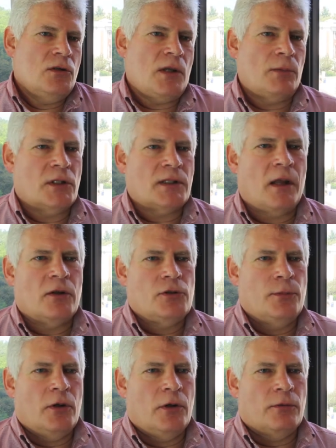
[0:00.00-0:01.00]
Subject
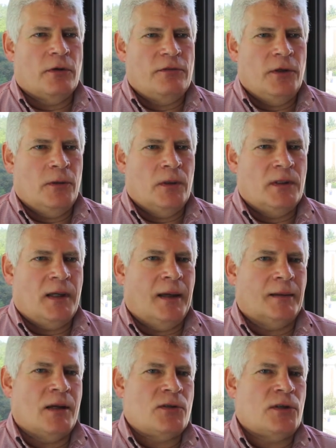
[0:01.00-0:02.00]
eligibility review and
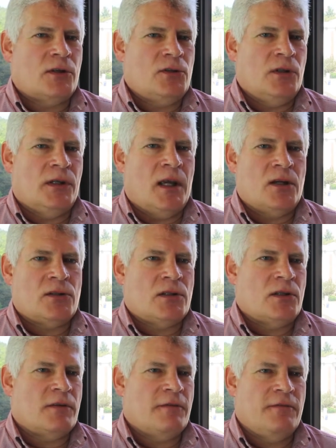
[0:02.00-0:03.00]
diagnostic
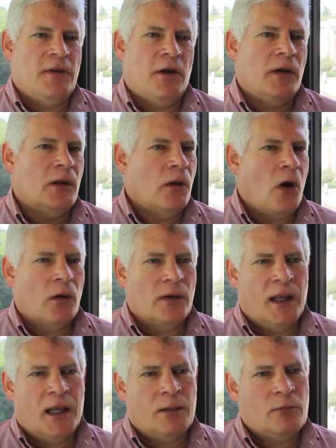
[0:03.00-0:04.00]
adjudication is a very long
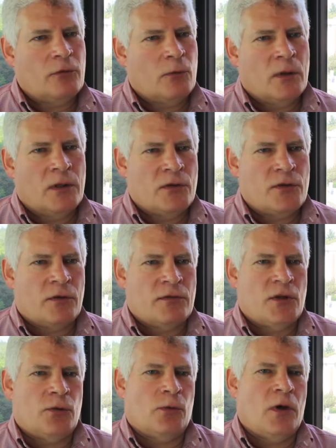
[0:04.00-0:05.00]
name for one of the
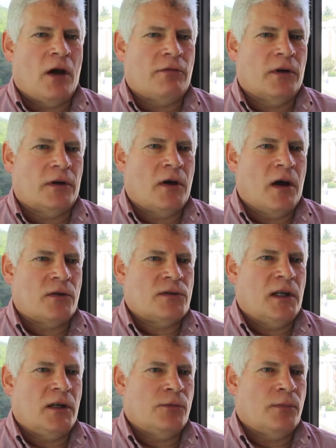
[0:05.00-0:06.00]
services we offer at
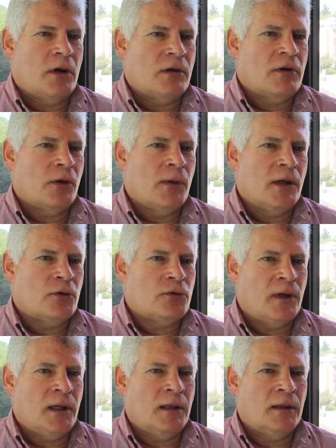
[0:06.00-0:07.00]
Cogstate as part of our rater
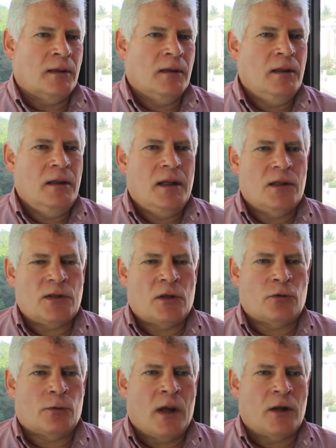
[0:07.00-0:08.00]
training and
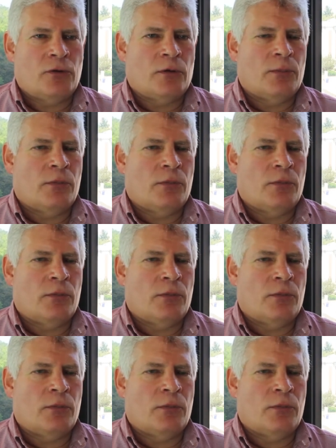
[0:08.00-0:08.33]
central monitoring